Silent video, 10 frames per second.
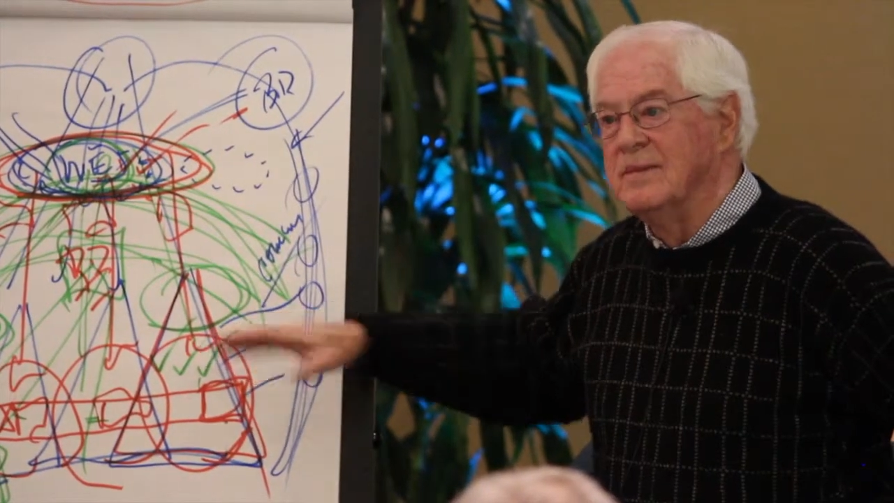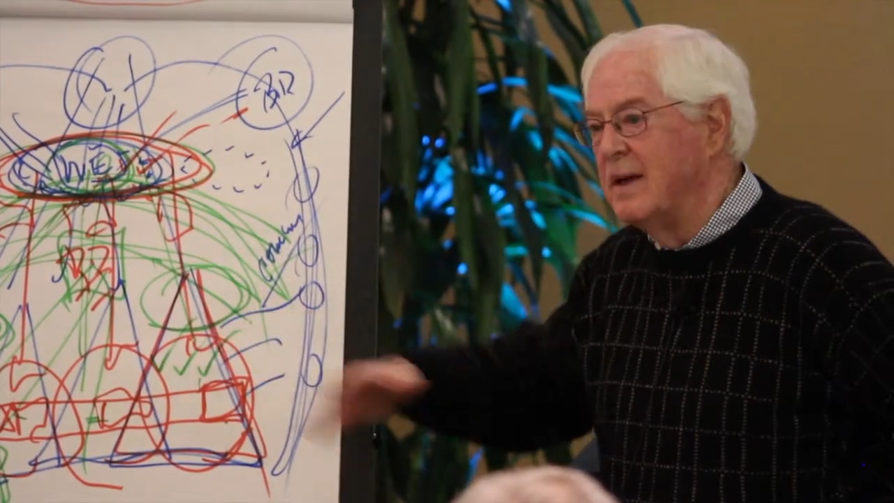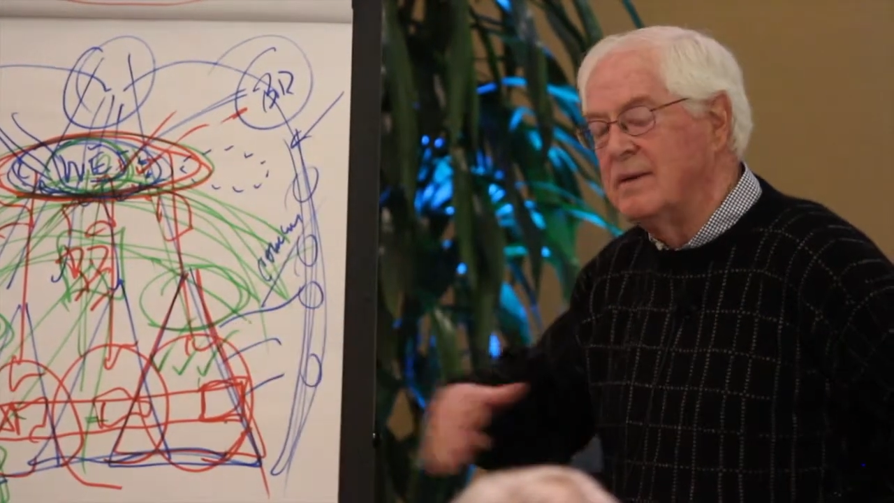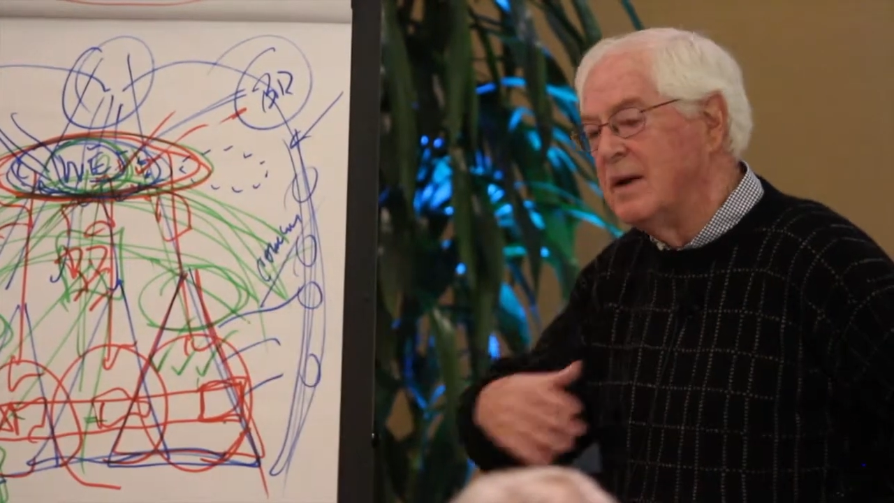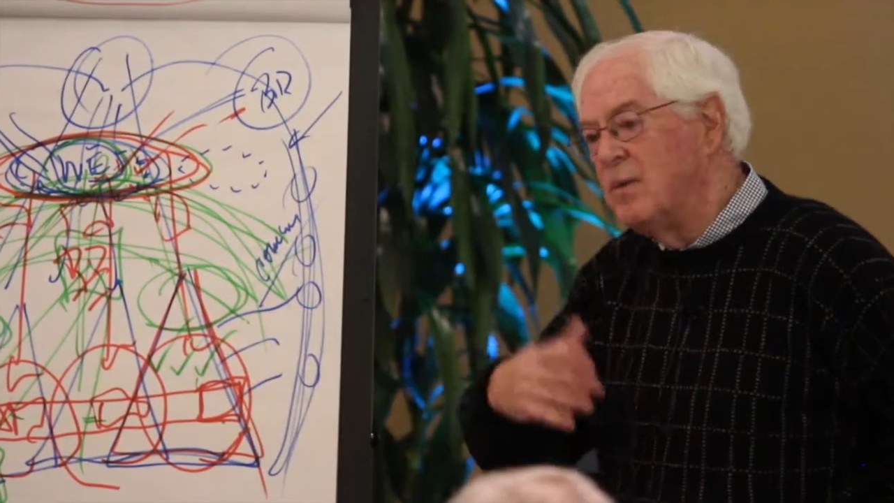
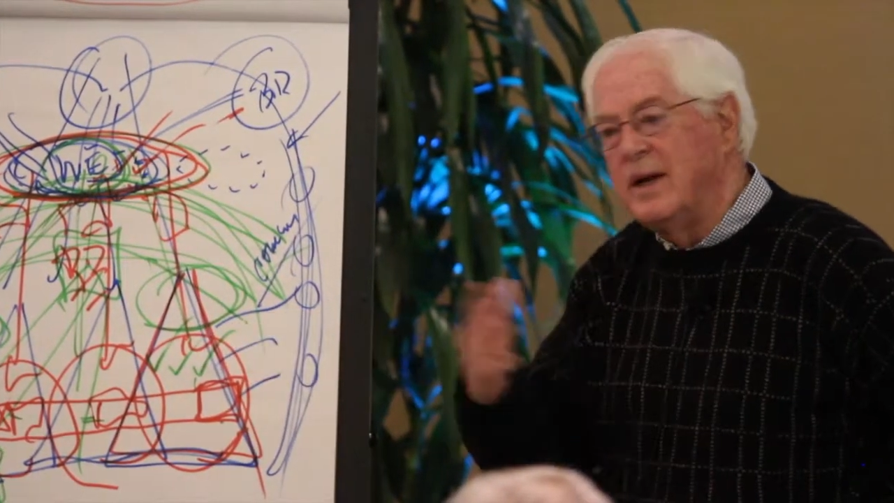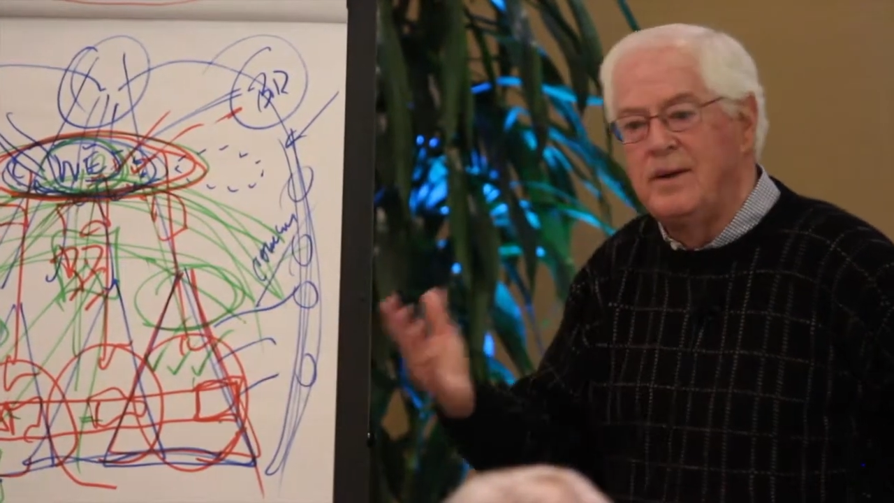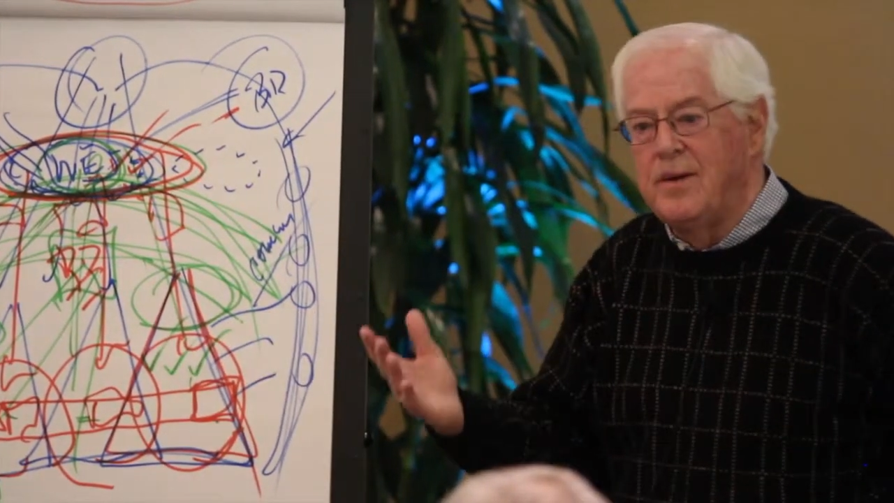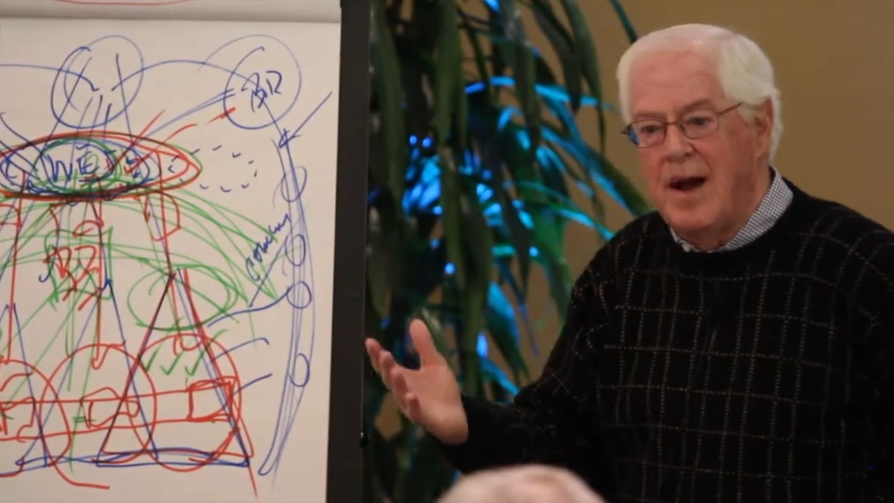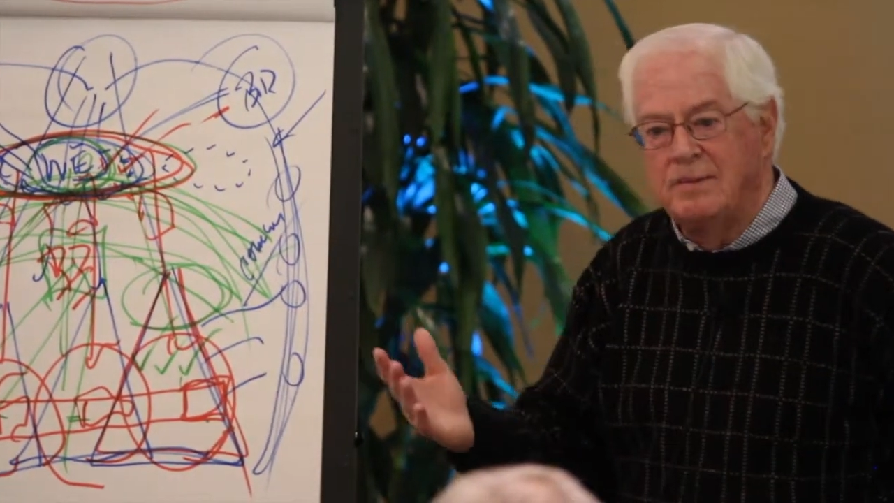And what
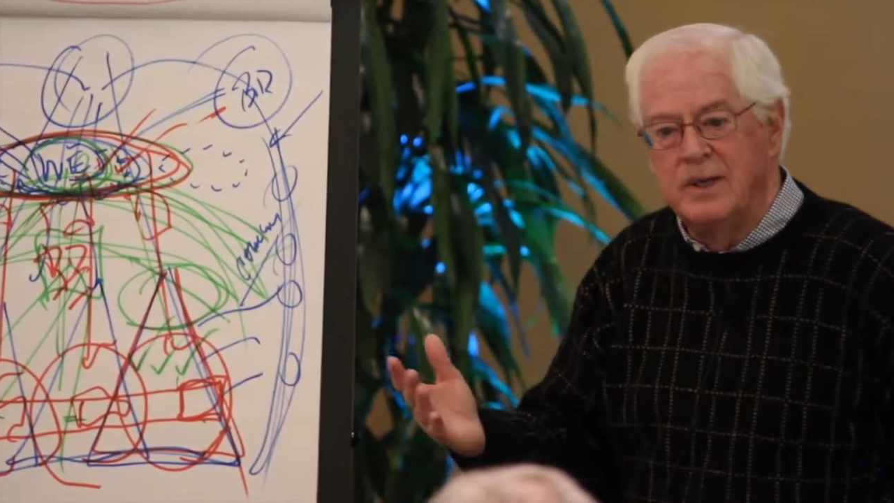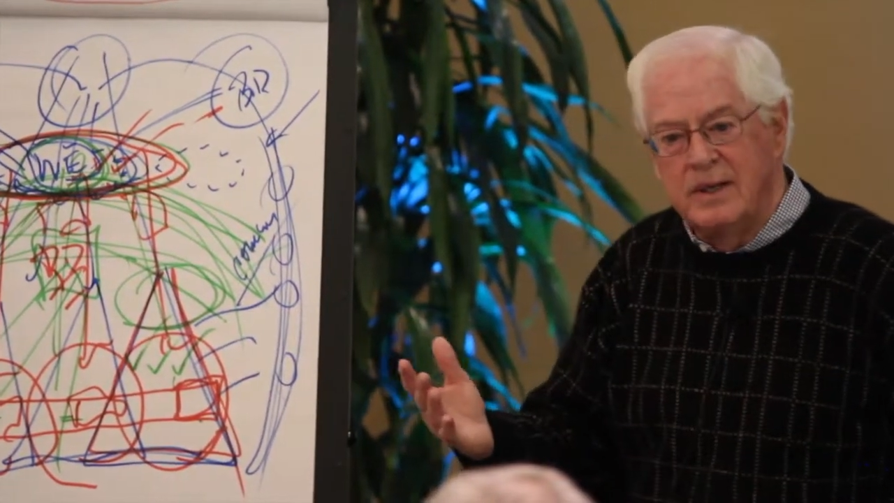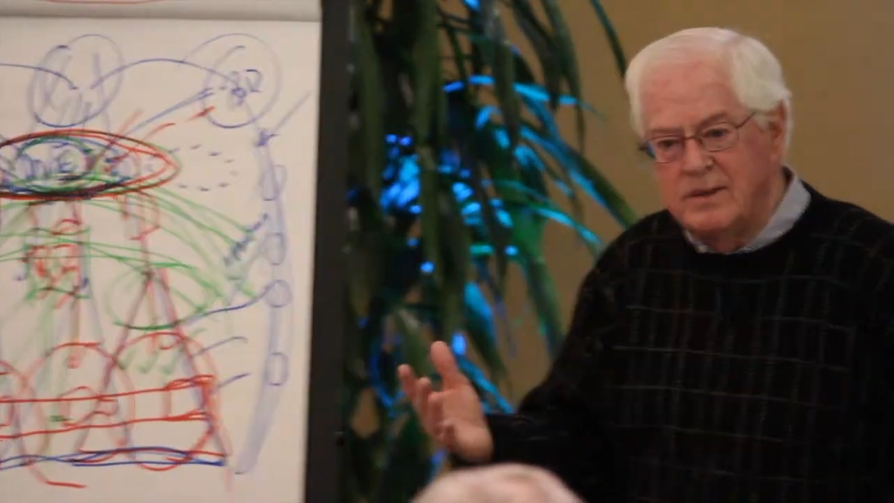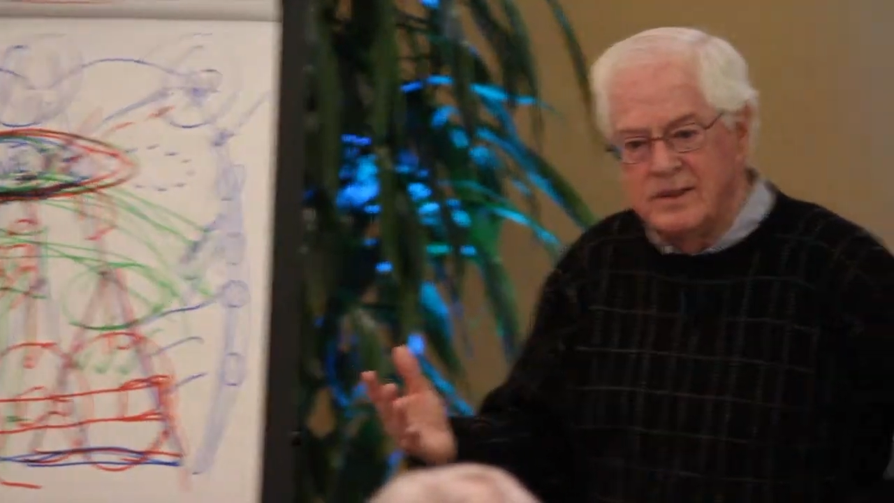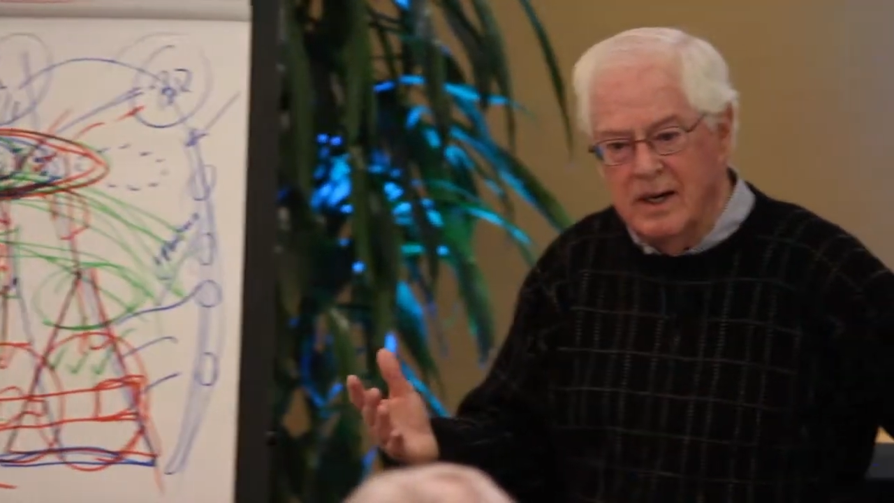other option
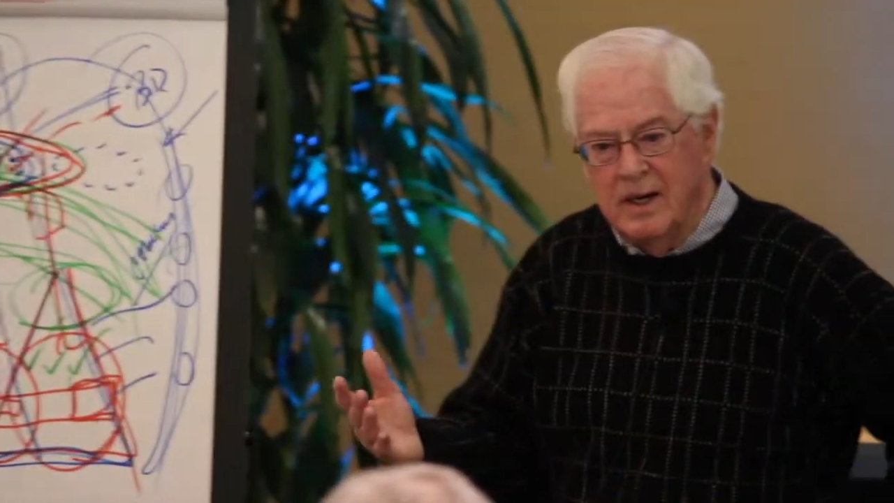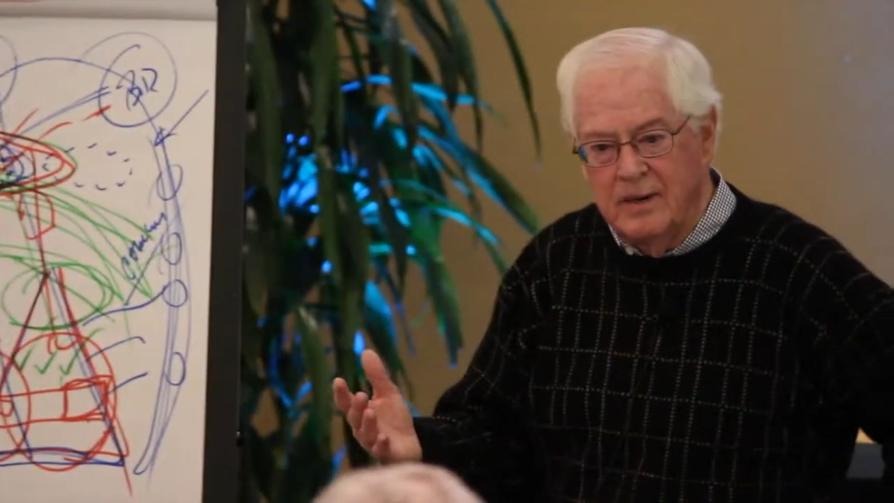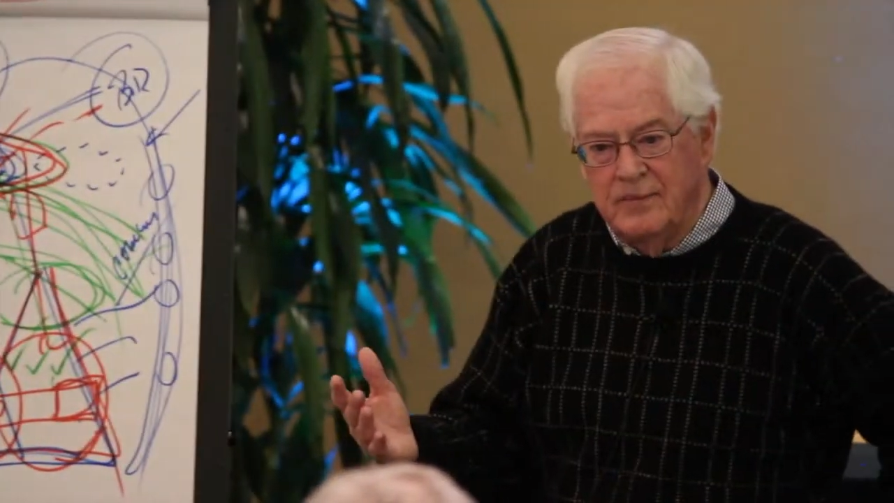is there?